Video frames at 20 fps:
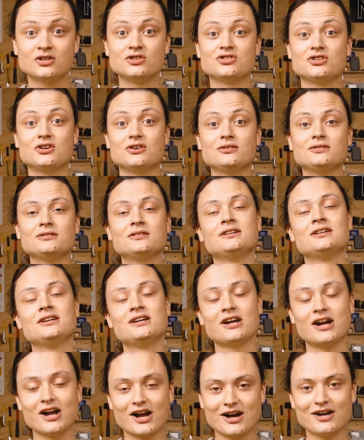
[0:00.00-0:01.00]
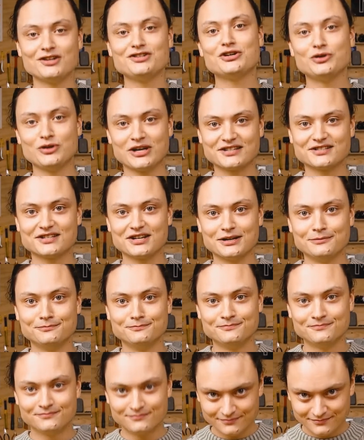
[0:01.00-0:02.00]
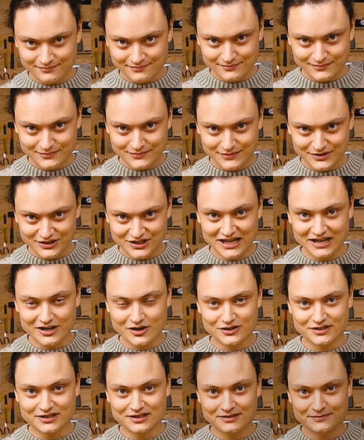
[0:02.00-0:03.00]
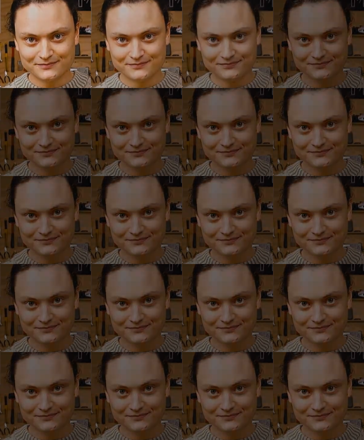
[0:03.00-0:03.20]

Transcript: So, until next time, stay cozy.